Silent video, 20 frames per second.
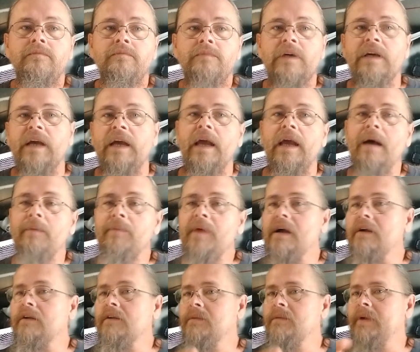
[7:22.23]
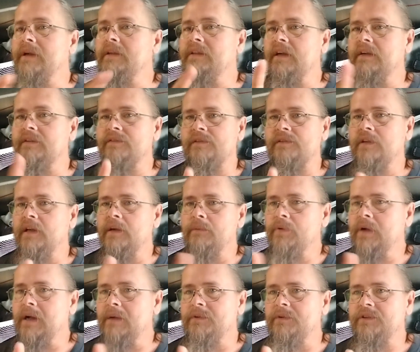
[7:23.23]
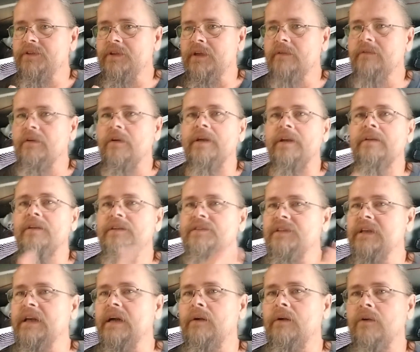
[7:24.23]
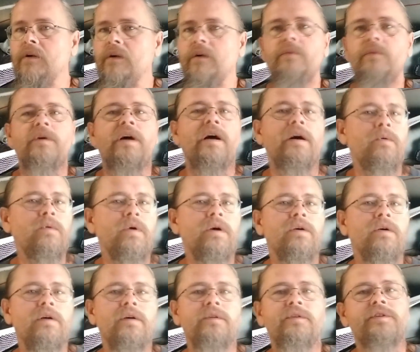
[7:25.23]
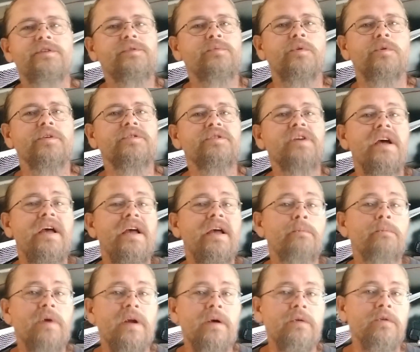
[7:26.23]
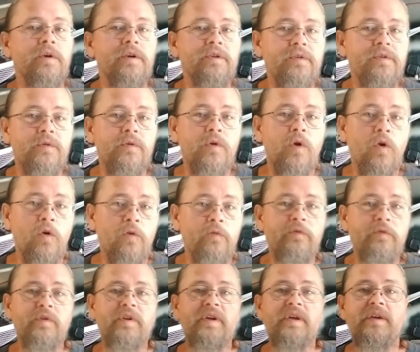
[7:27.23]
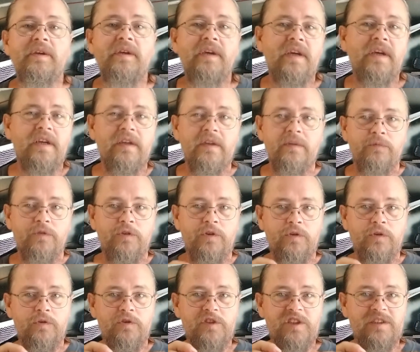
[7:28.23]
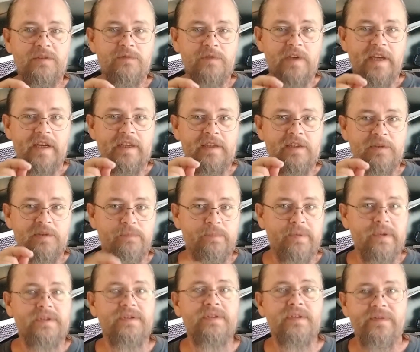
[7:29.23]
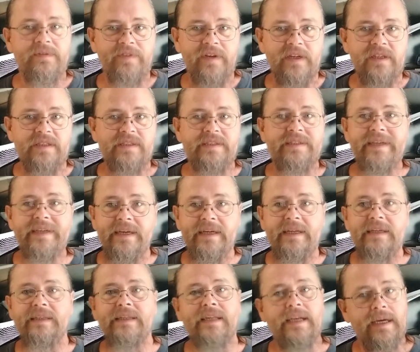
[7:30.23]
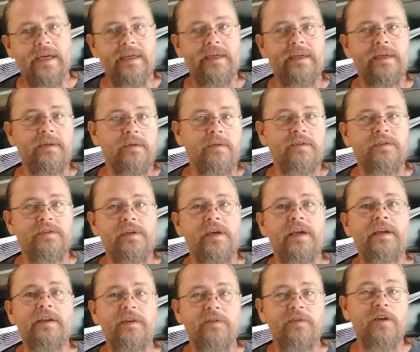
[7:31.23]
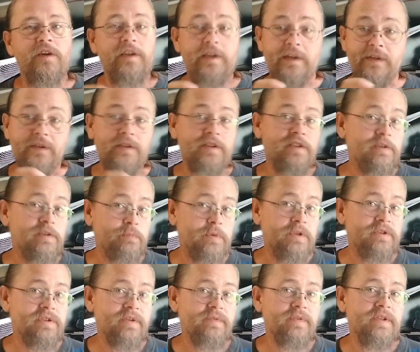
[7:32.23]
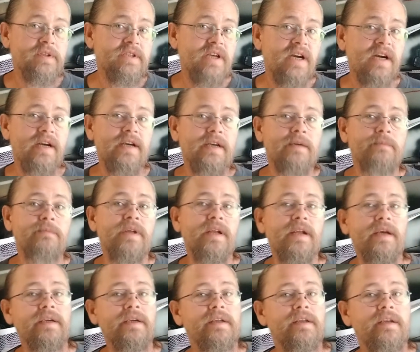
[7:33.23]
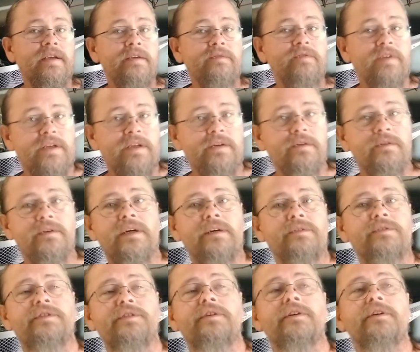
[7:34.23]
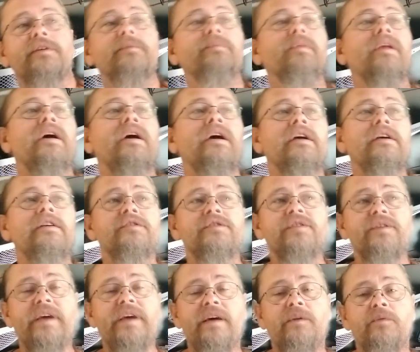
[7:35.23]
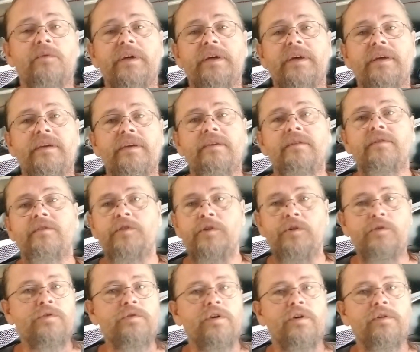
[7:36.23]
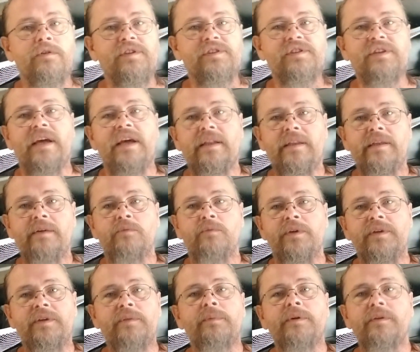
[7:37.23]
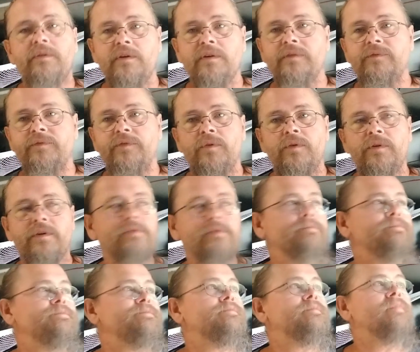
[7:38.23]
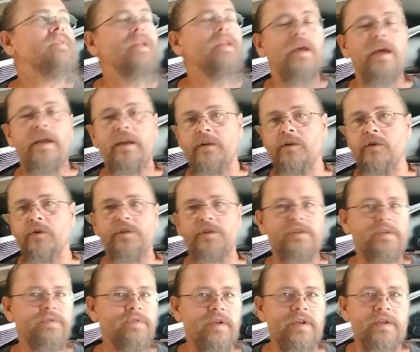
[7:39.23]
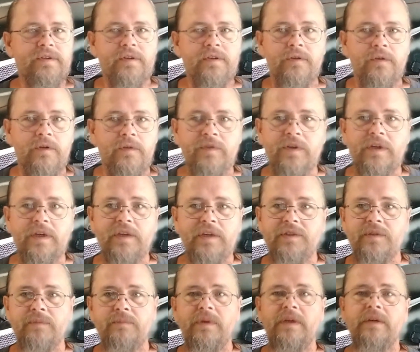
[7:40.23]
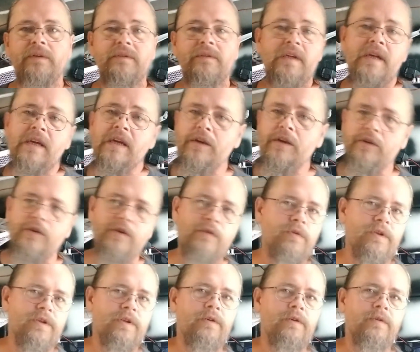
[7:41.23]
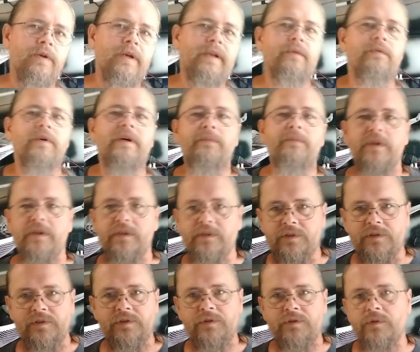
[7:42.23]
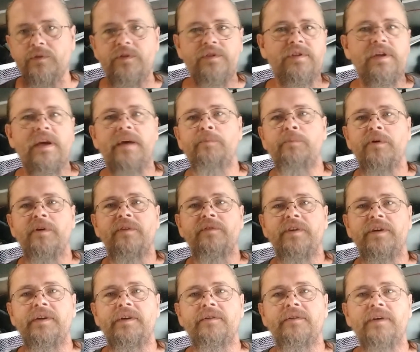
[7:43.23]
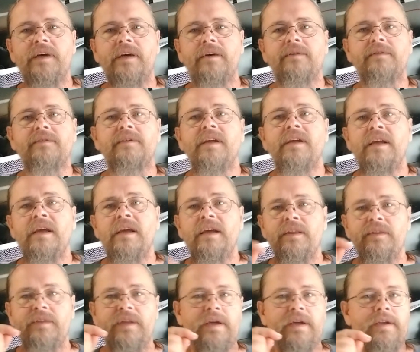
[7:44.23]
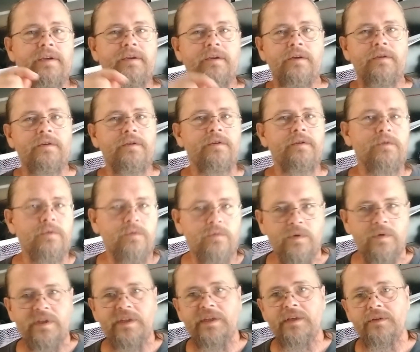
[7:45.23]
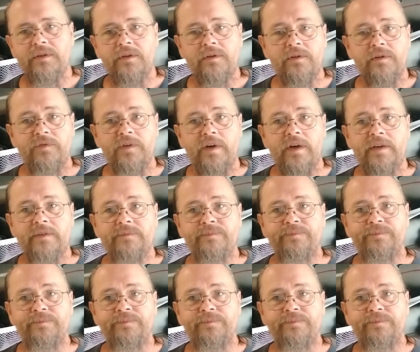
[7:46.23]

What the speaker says: Okay, I'm not going to make that promise yet. Okay, let's see how well all this works. But I'm going to hopefully do a specific day that I get and a specific time that I get a video out to y'all, so that way you know exactly when to be looking for it. And of course, if you hit the notification bell, you would know anyway, because as soon as I put a video out, then you would get notified.